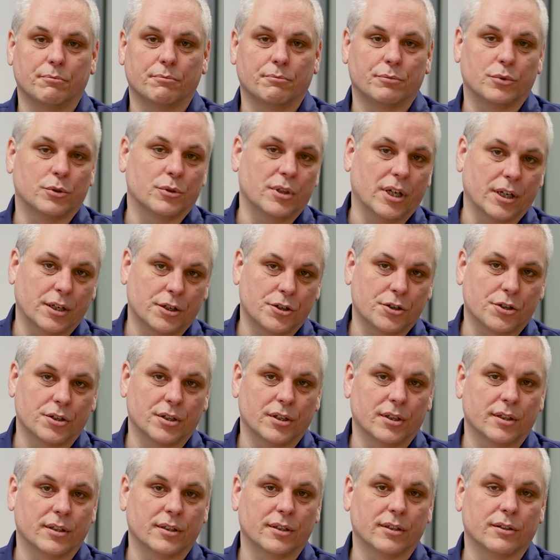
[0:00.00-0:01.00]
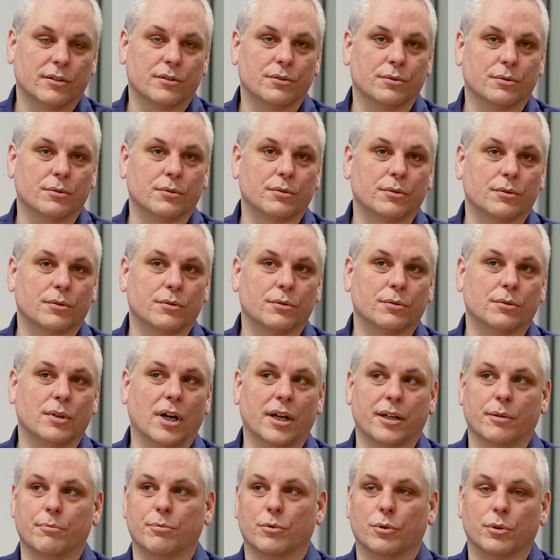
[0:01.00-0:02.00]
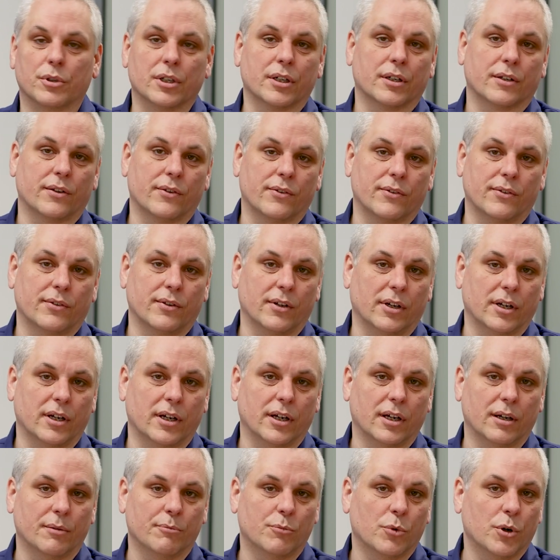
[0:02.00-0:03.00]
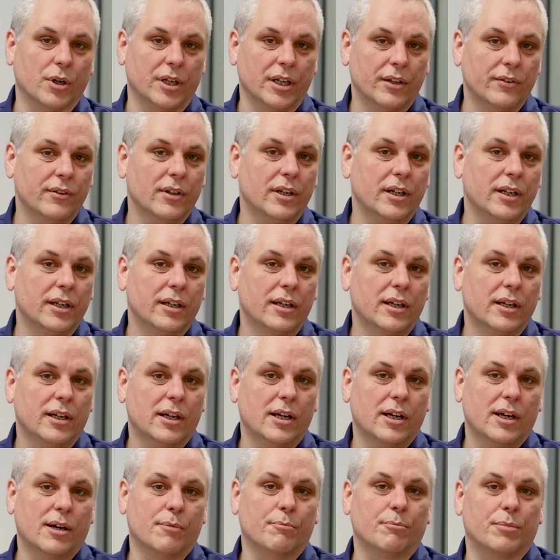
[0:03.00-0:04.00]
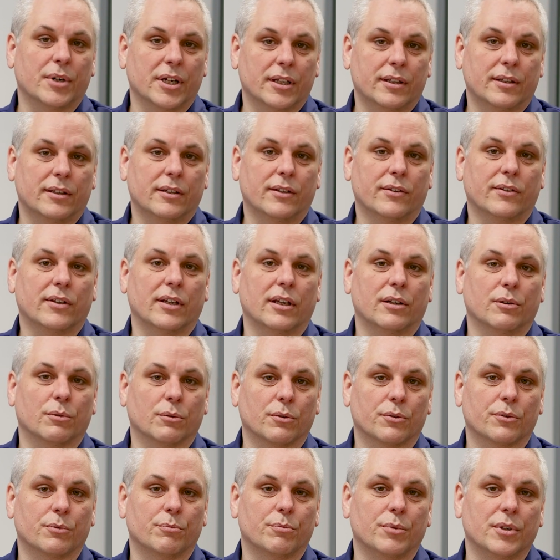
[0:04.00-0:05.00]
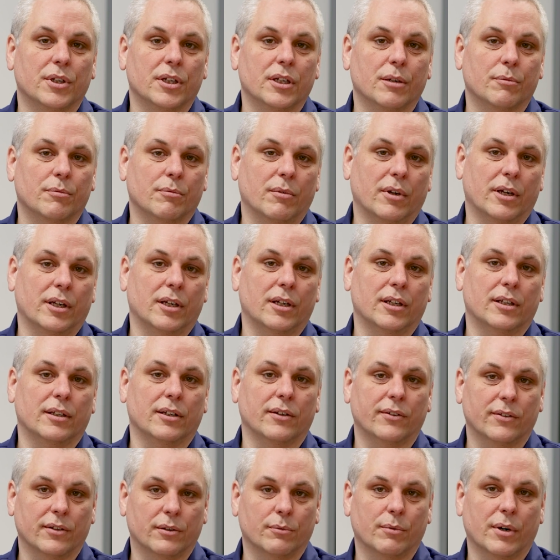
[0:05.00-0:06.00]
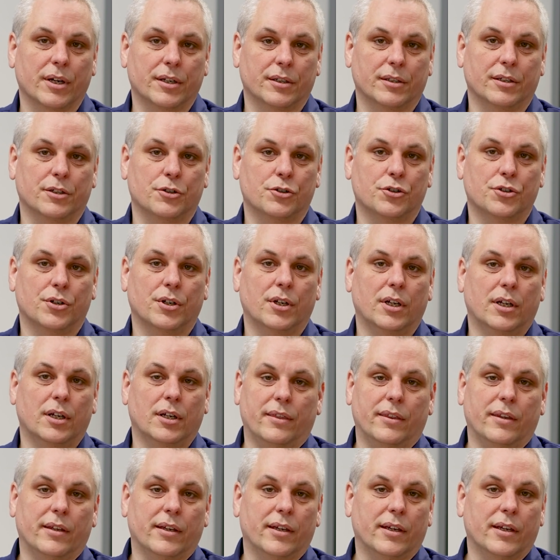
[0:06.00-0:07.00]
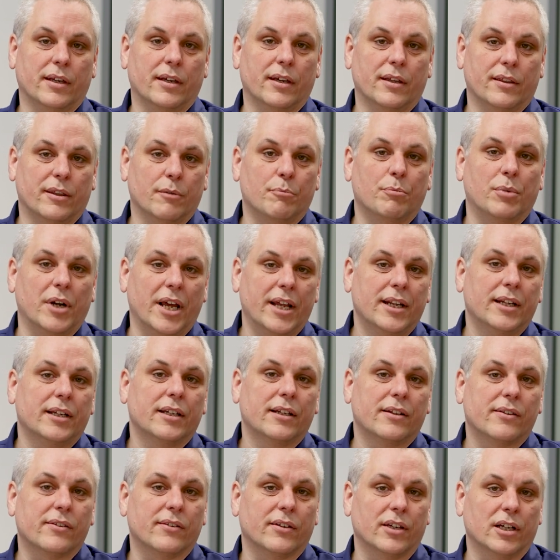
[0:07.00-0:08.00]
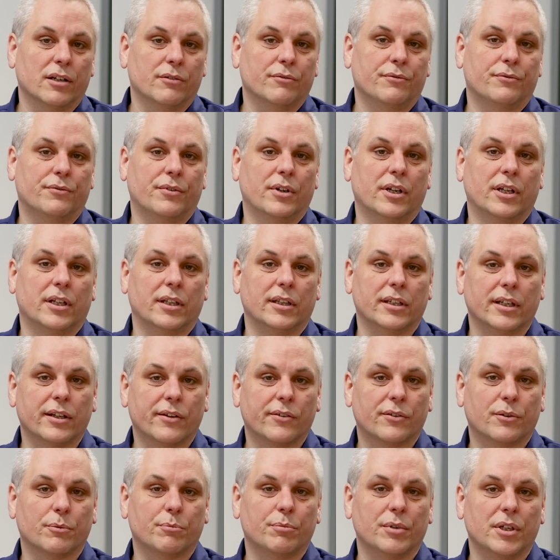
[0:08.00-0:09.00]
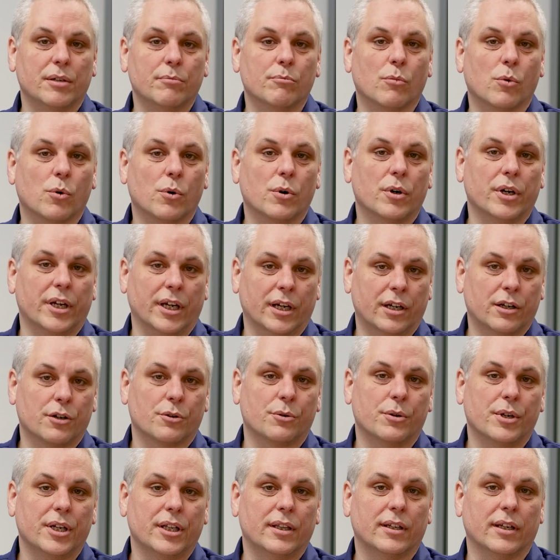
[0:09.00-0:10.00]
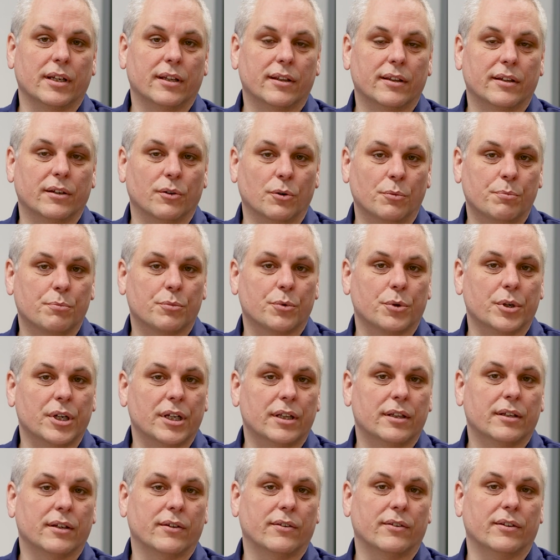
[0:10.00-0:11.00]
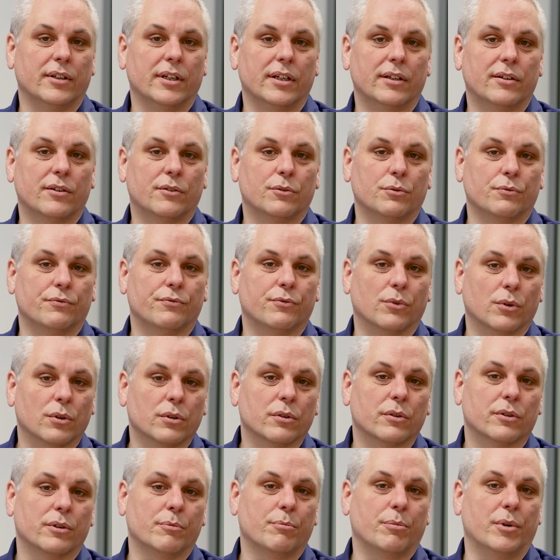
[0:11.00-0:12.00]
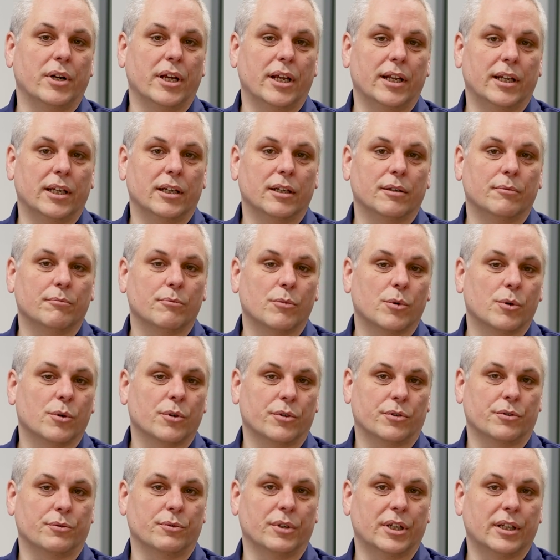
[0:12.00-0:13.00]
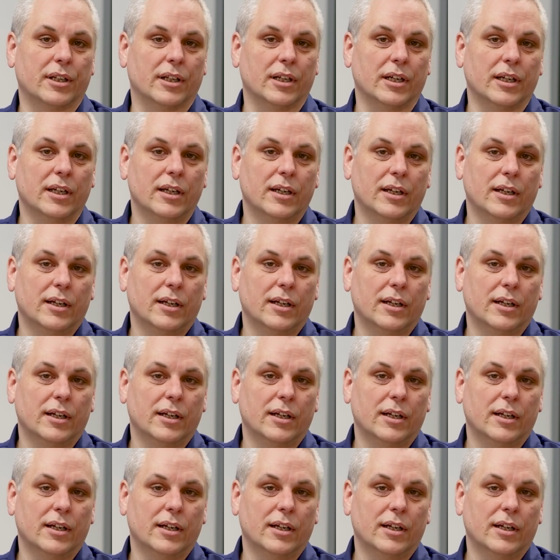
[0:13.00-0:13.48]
production to other products more easily, but this can also be a disadvantage. The planning itself needs to be more accurate, and the operators need to follow the planning more strictly.